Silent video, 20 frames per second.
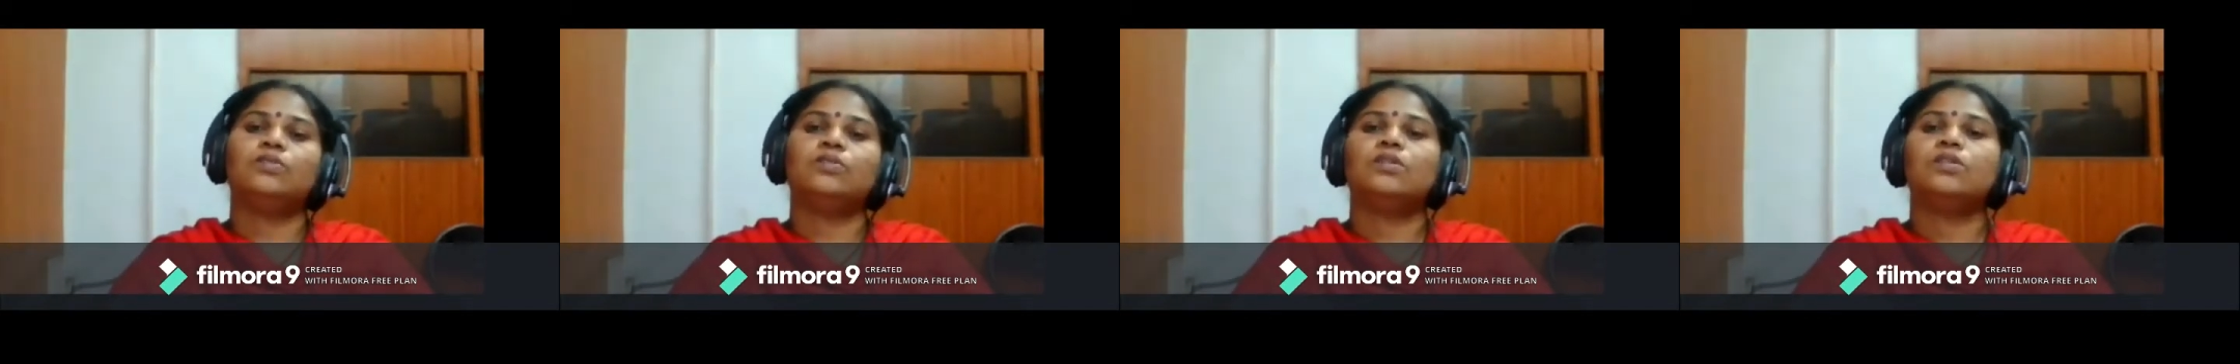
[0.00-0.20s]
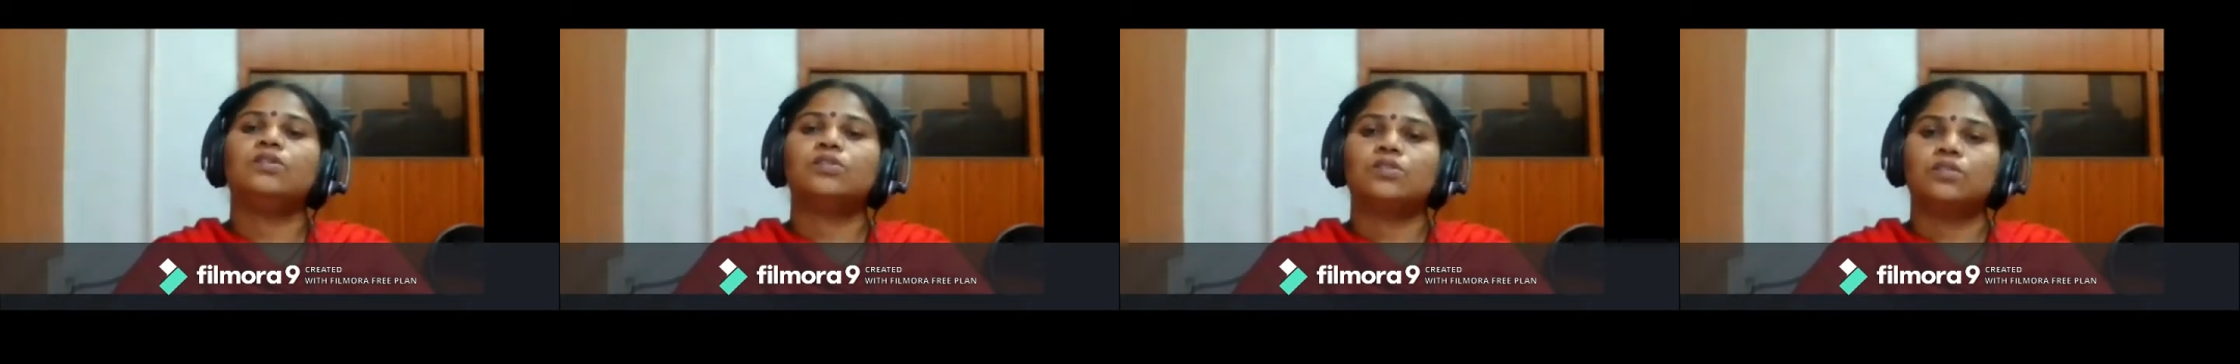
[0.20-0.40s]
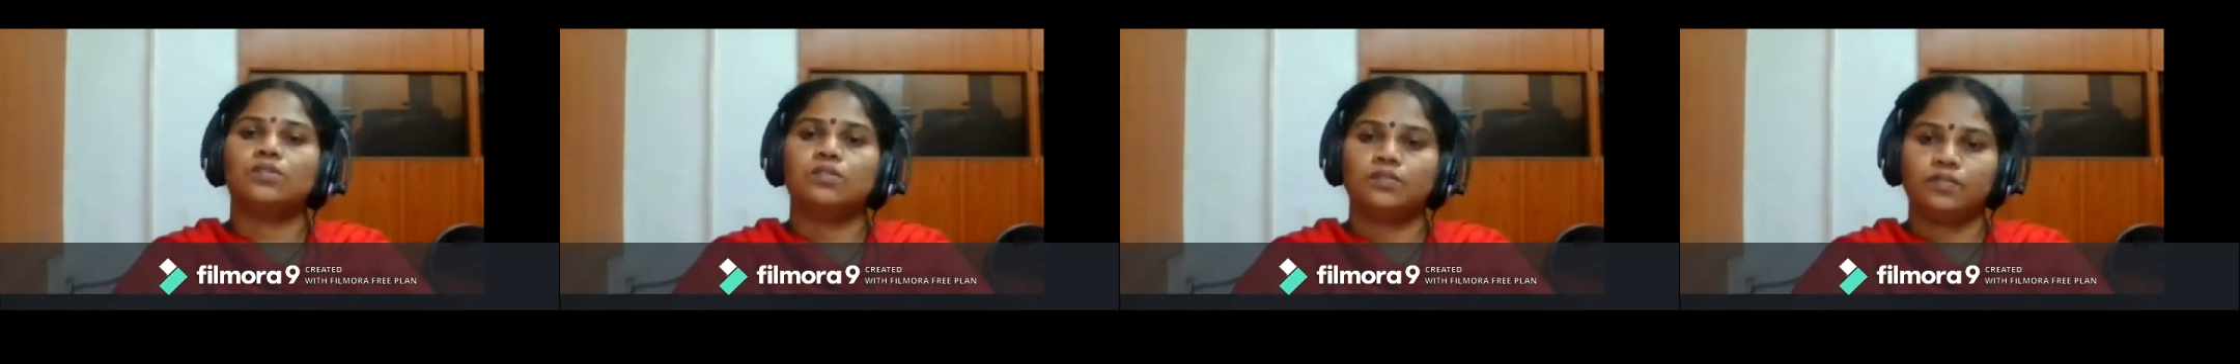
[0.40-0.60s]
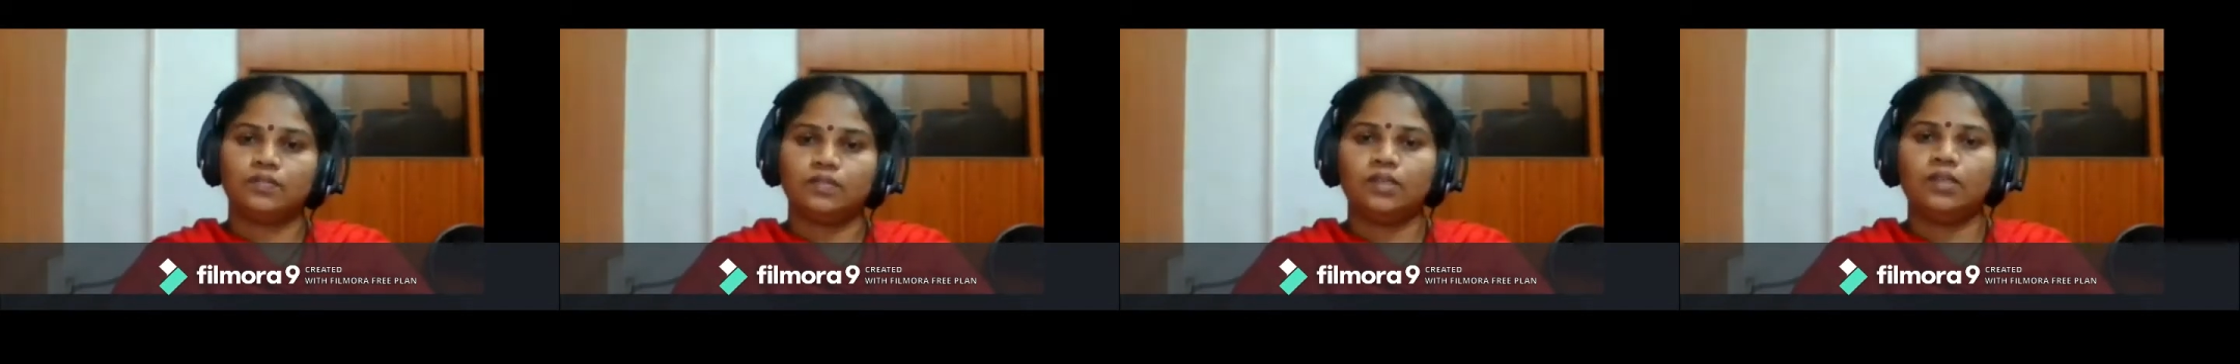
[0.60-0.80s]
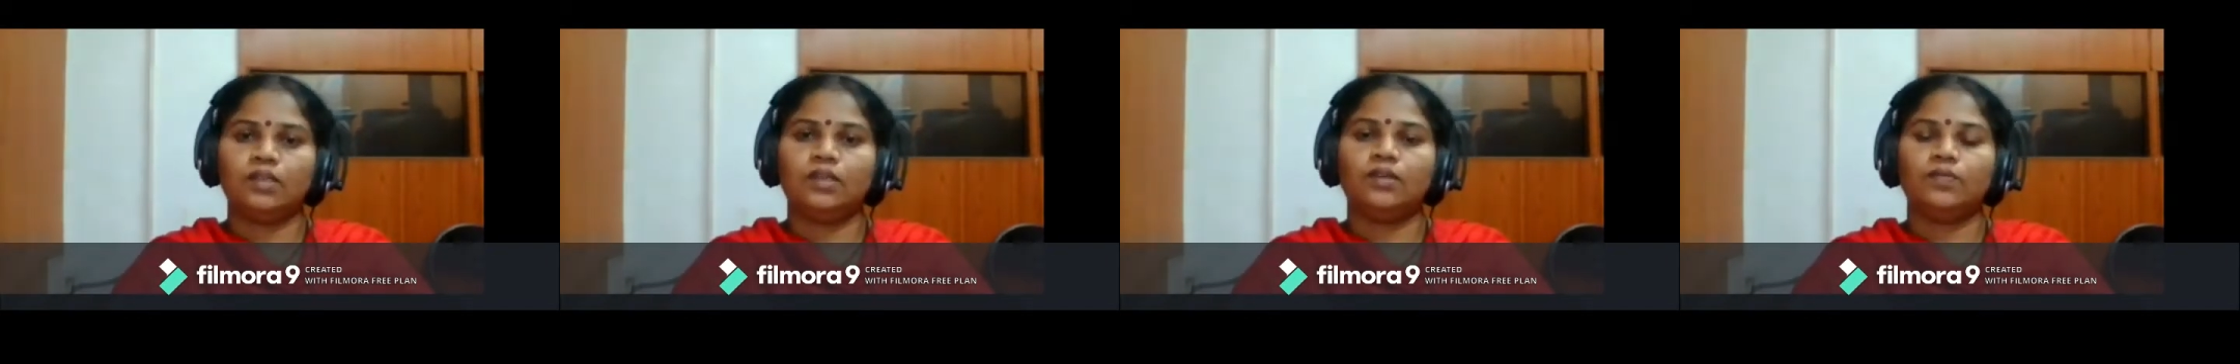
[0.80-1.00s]
duration of
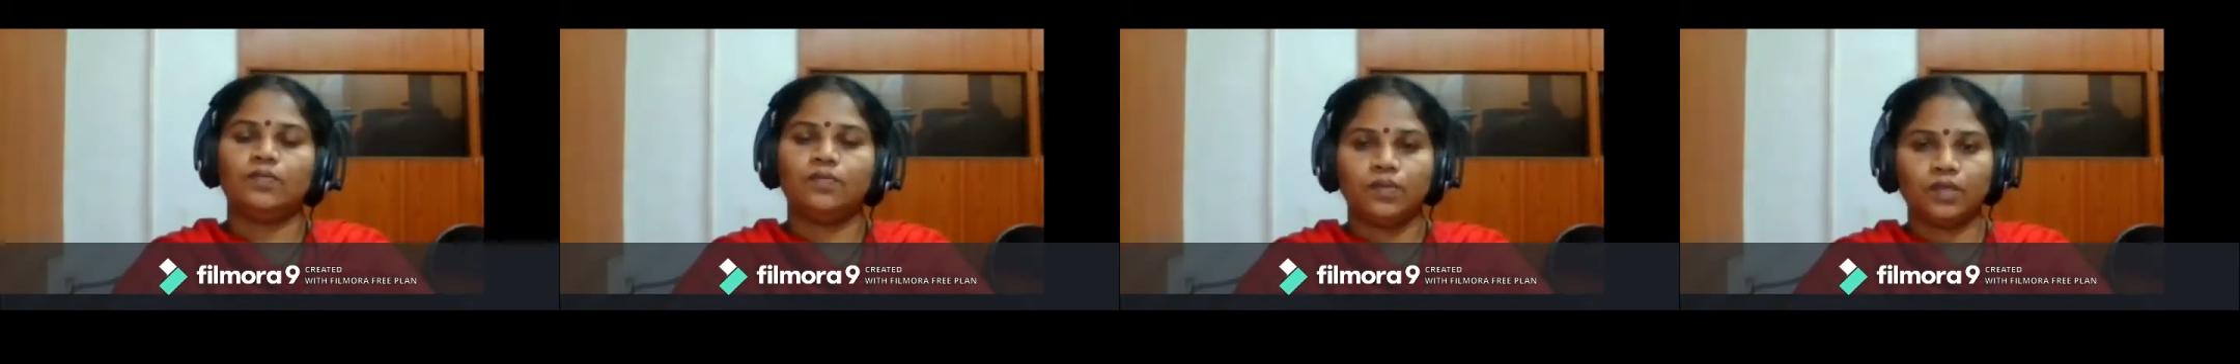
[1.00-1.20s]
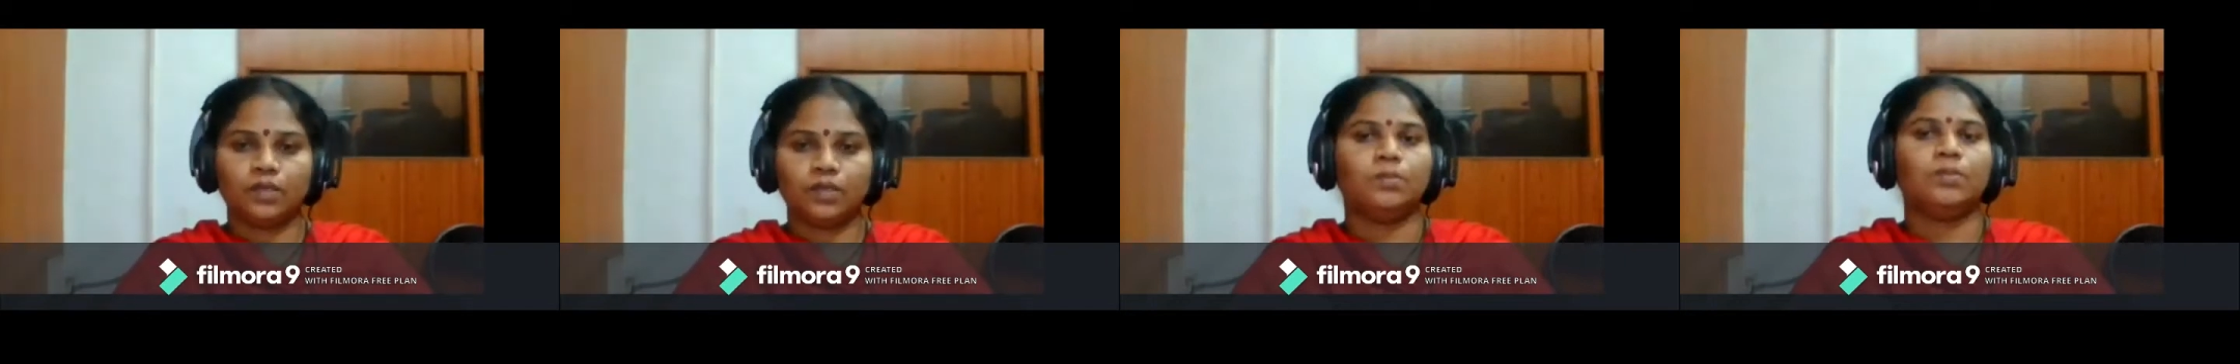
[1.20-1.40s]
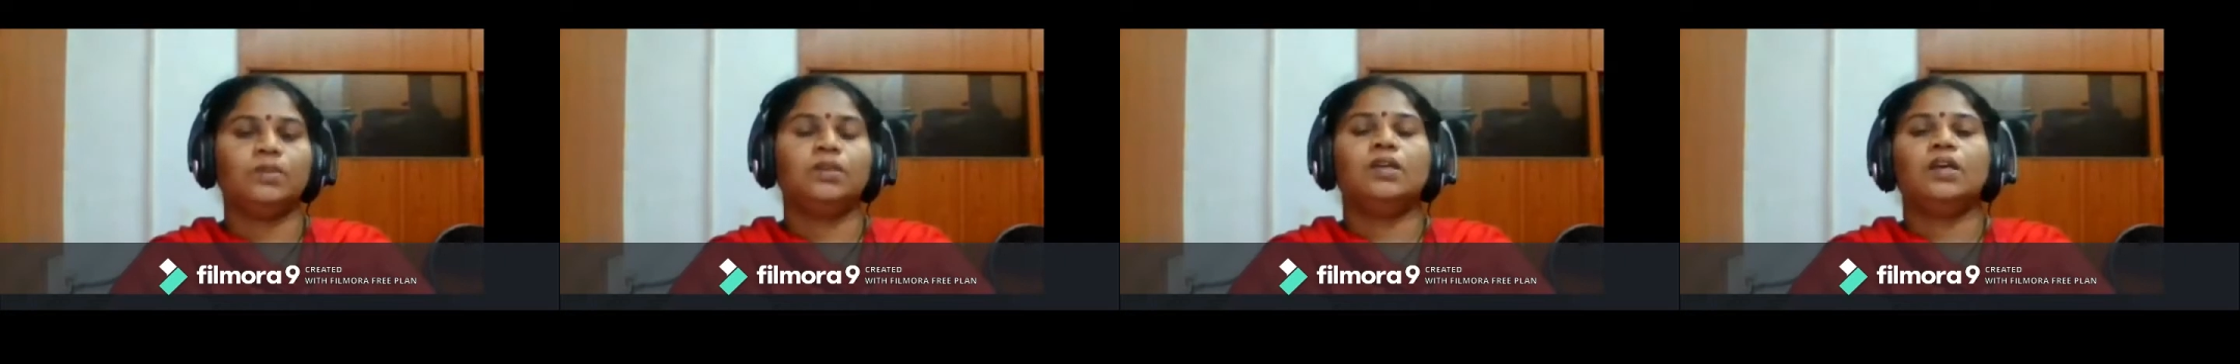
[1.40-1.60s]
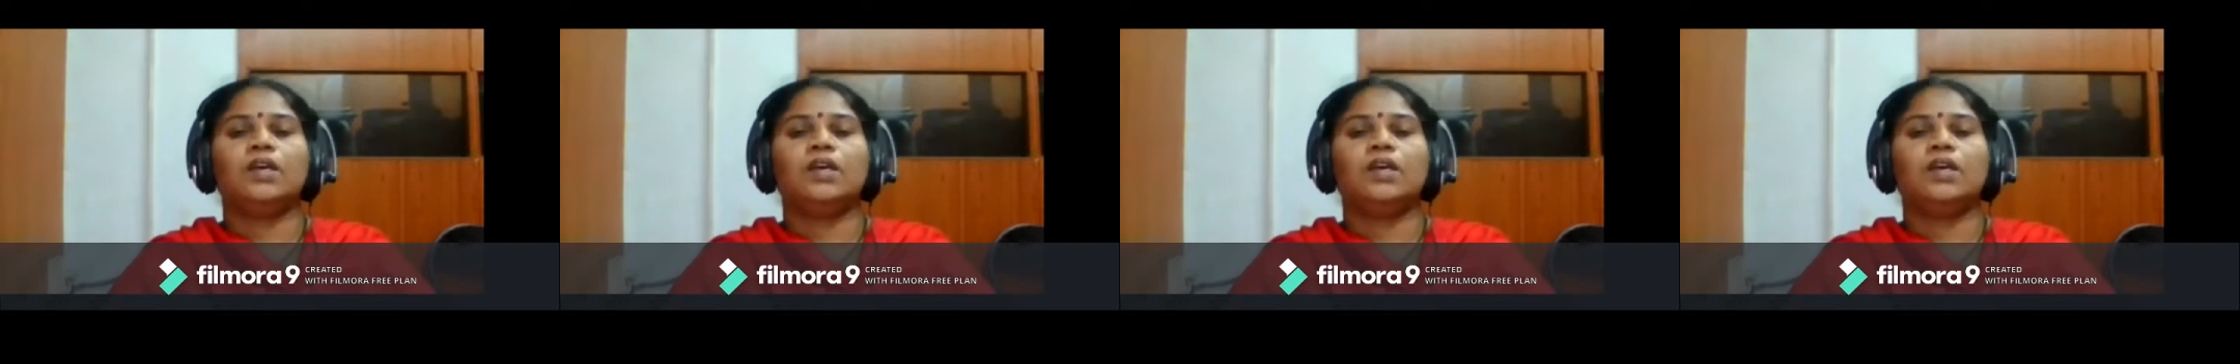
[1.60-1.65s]
the film.